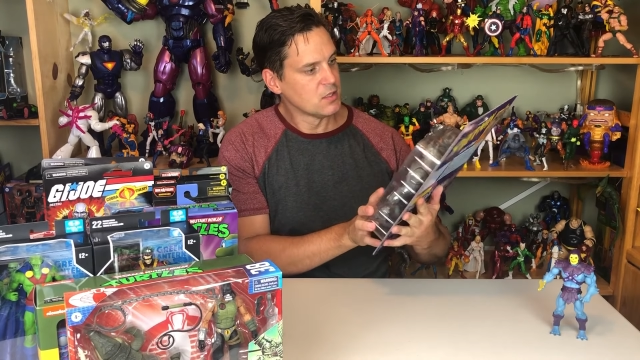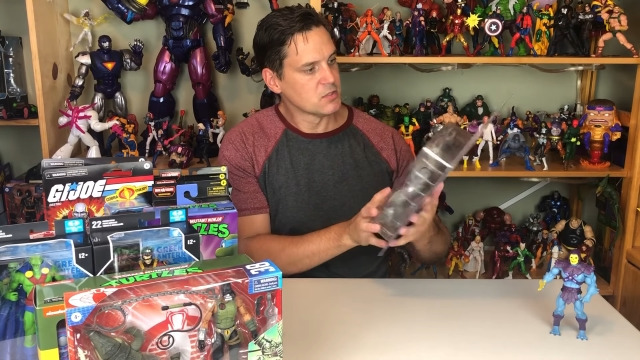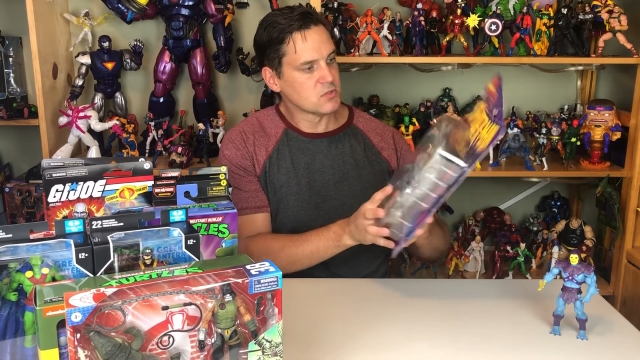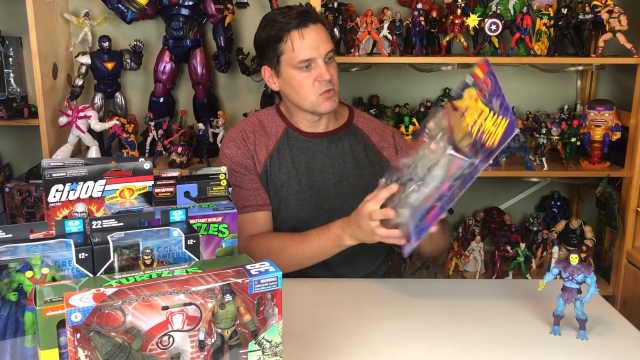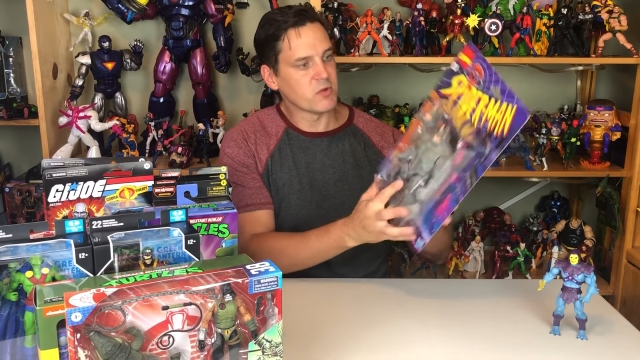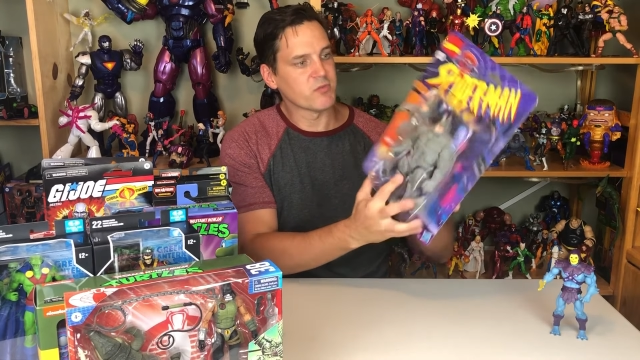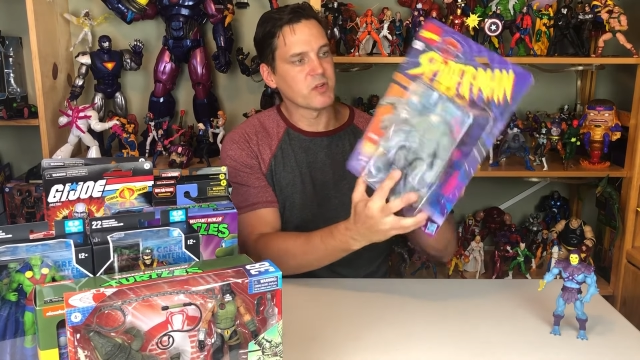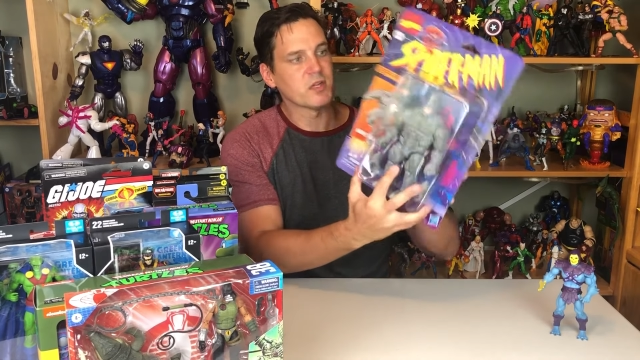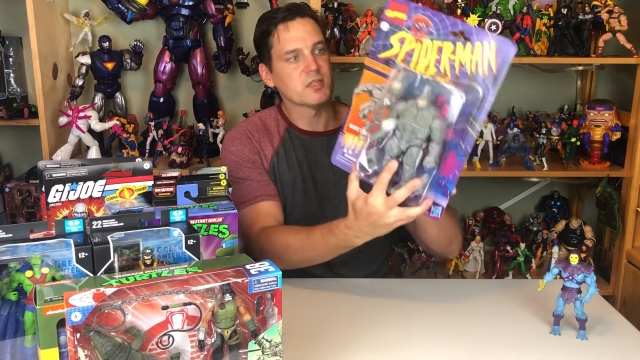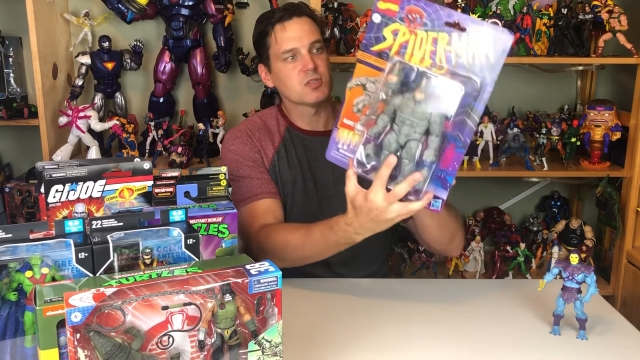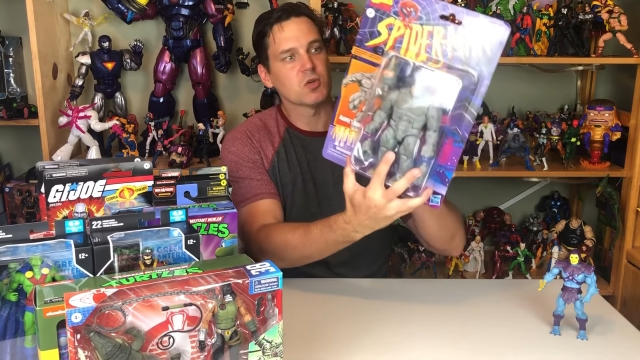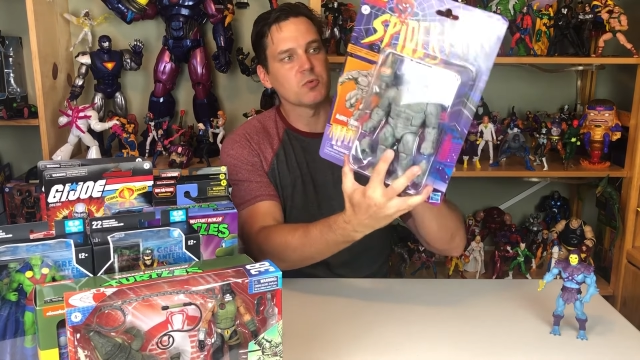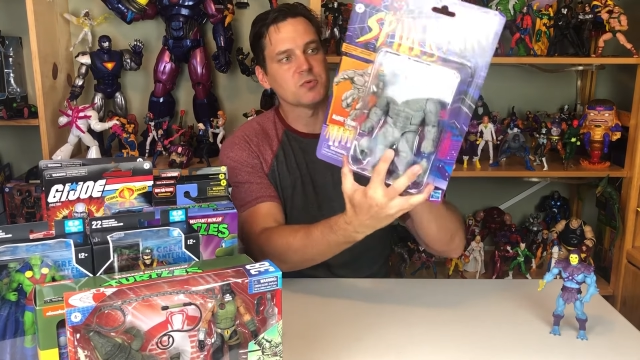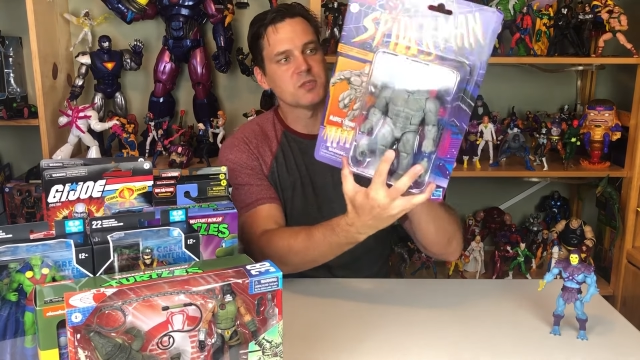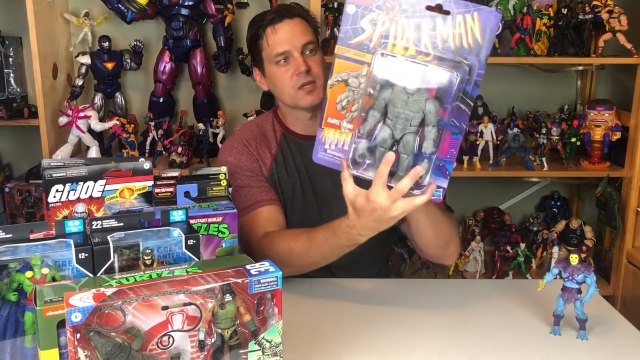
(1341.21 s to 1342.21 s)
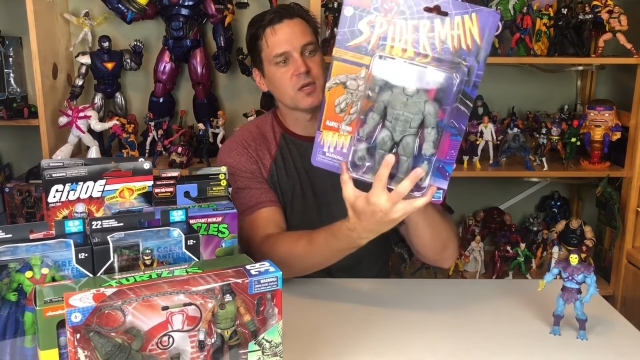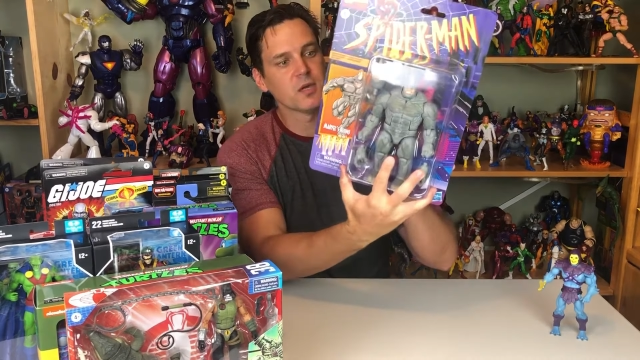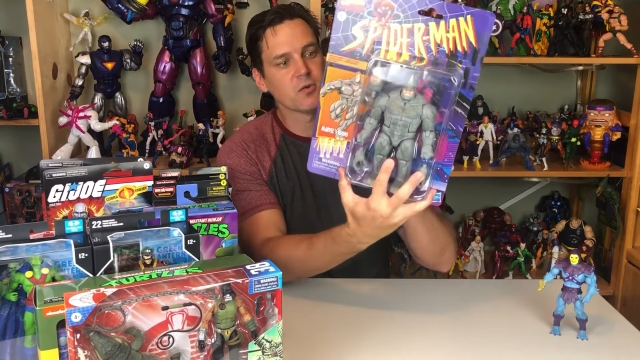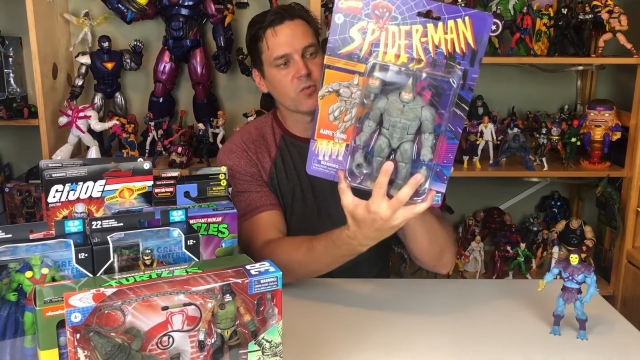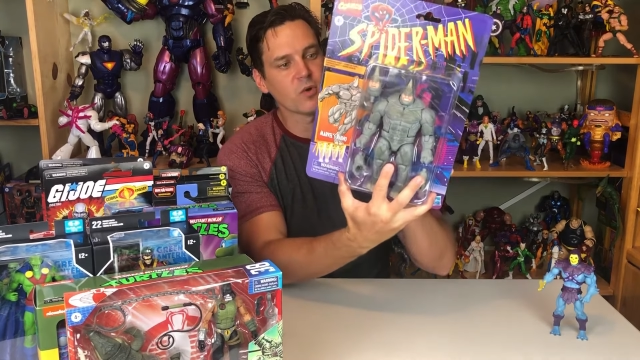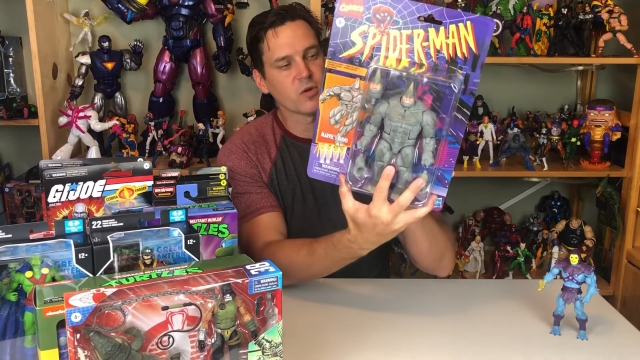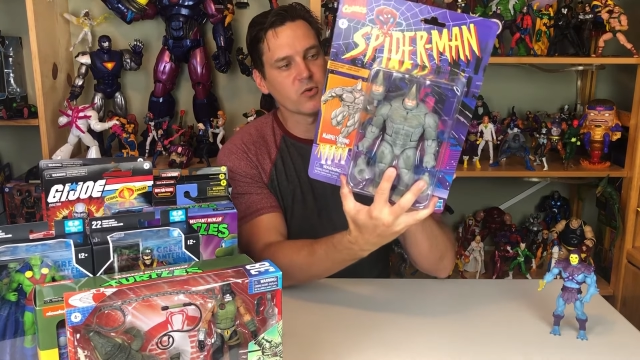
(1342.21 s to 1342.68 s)
Two different head sculpts there,
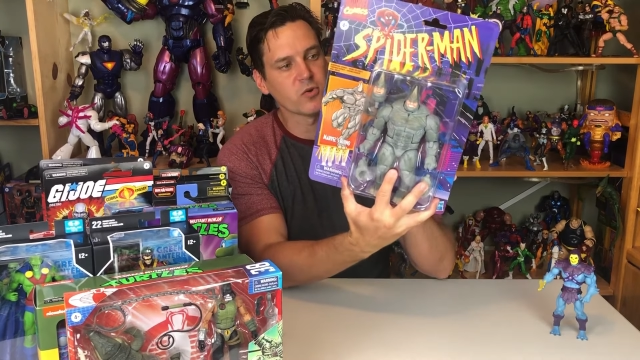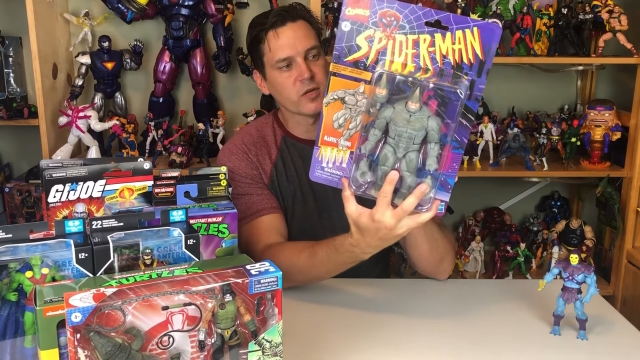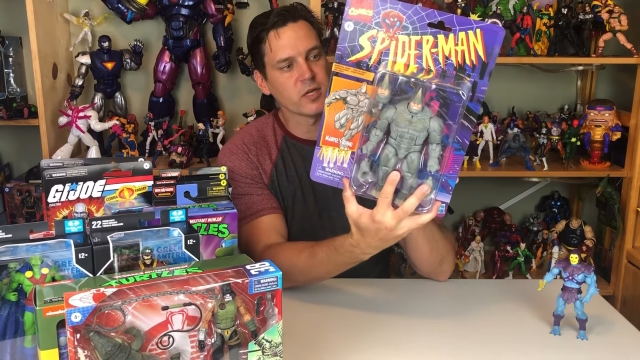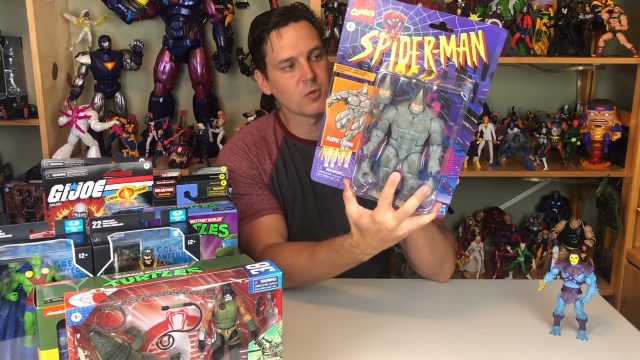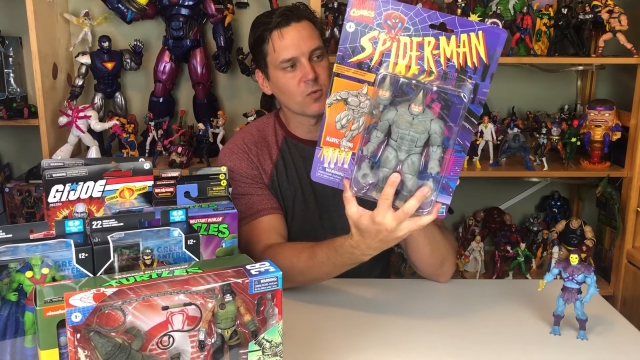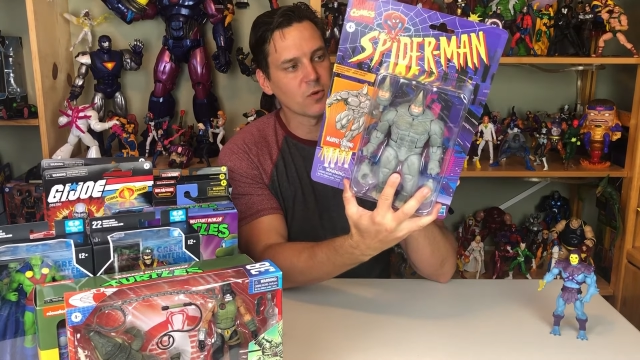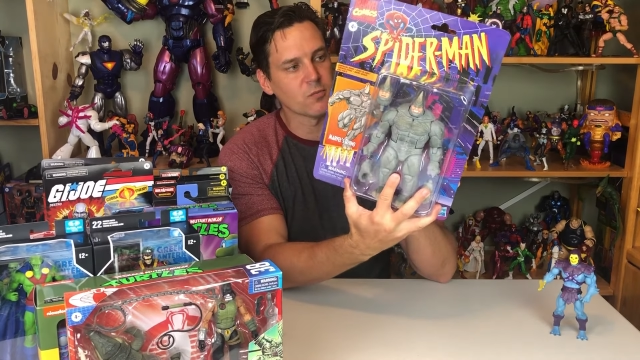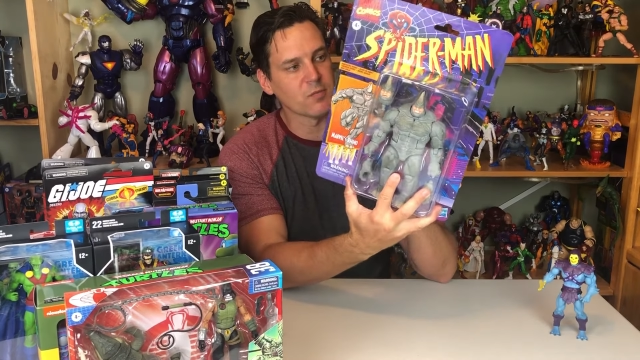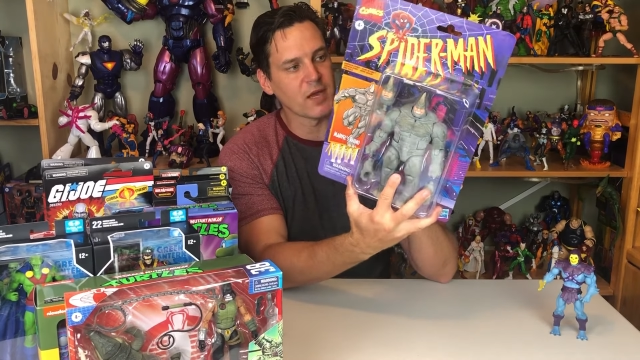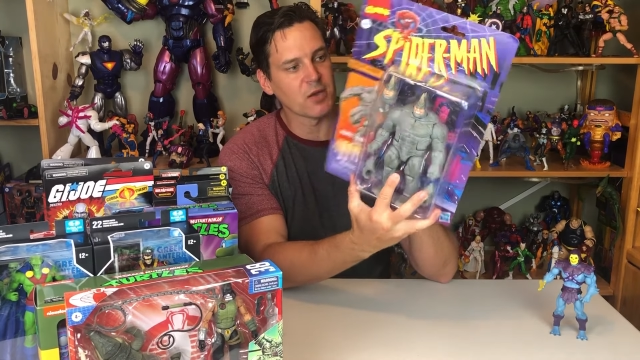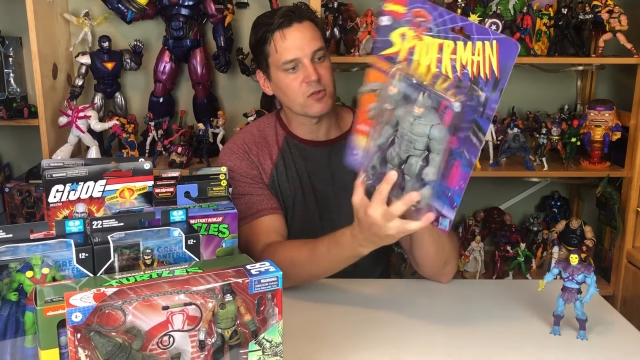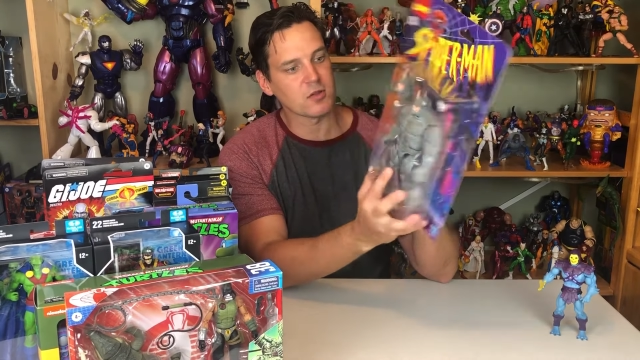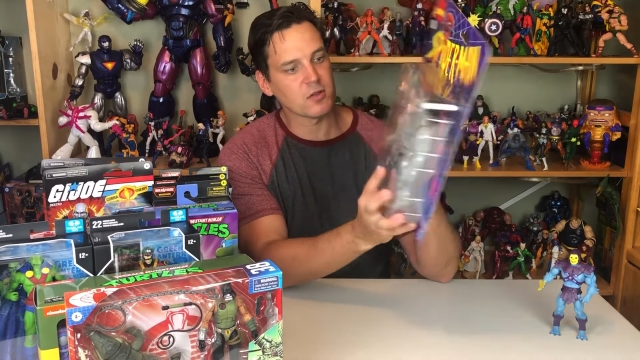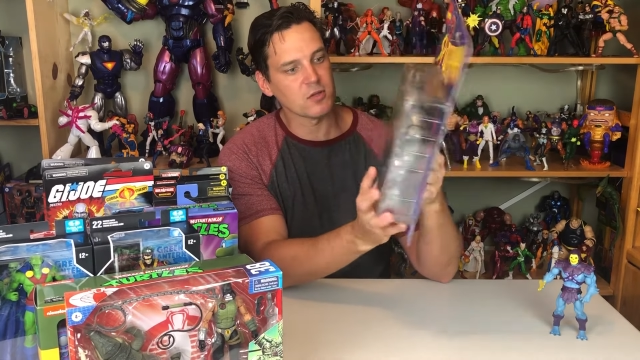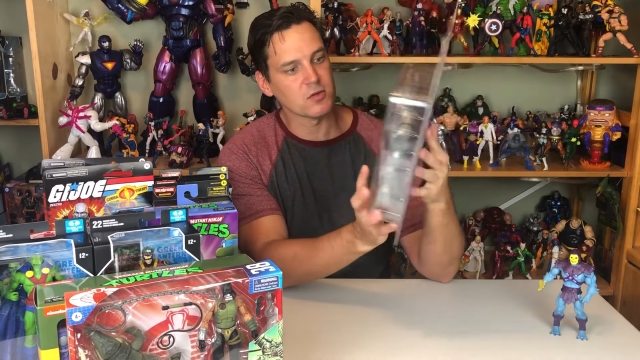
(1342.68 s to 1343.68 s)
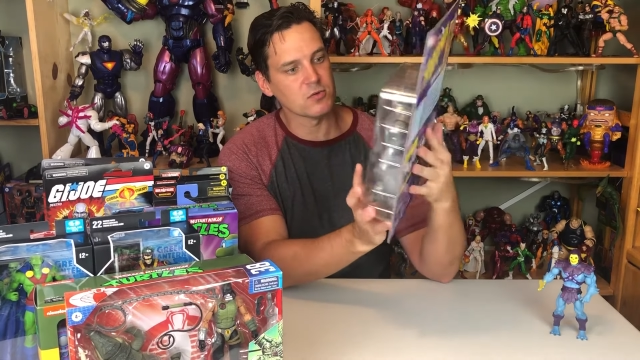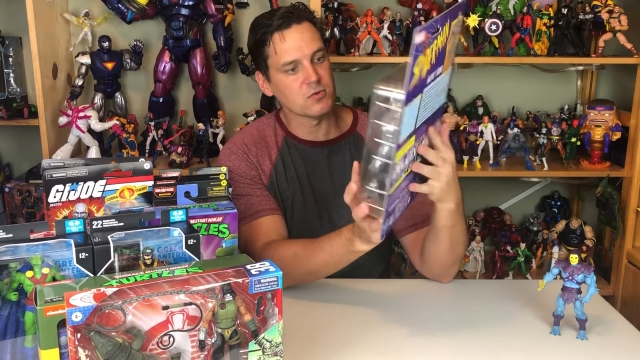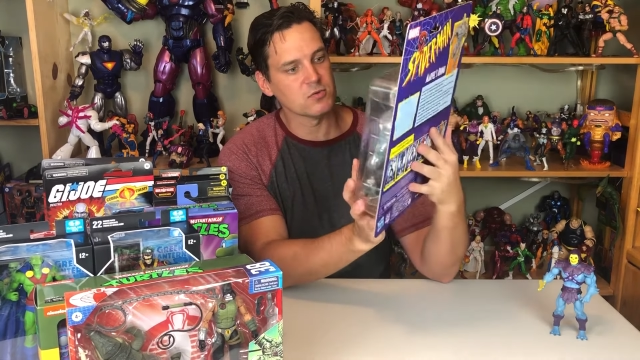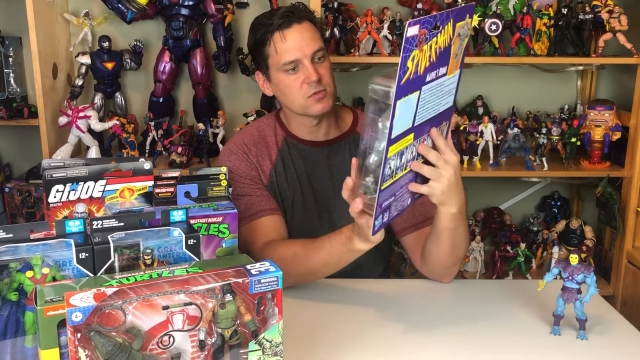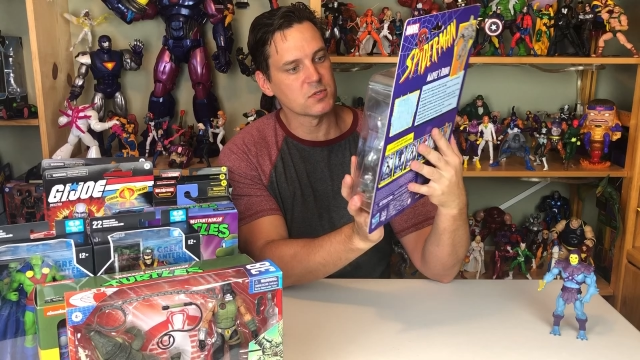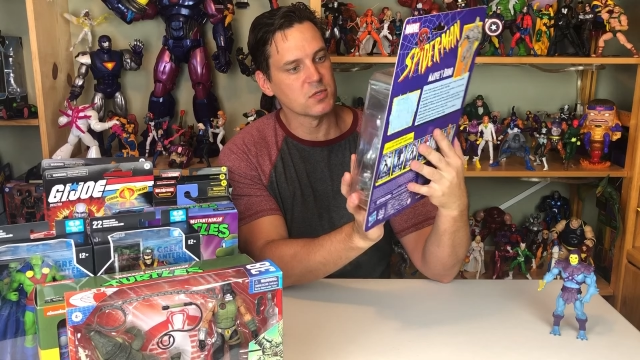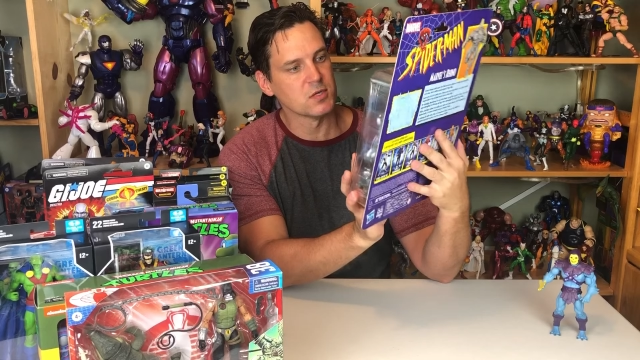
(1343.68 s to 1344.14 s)
one grinning, one mouth
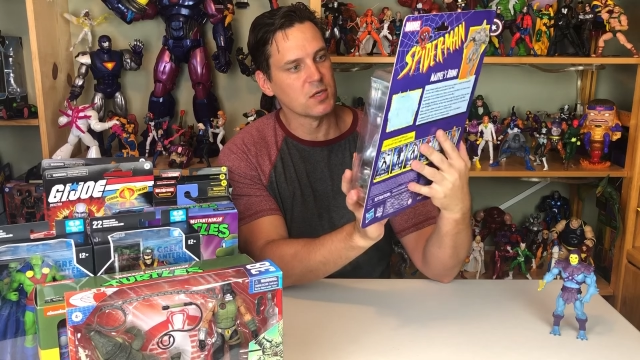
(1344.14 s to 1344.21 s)
closed.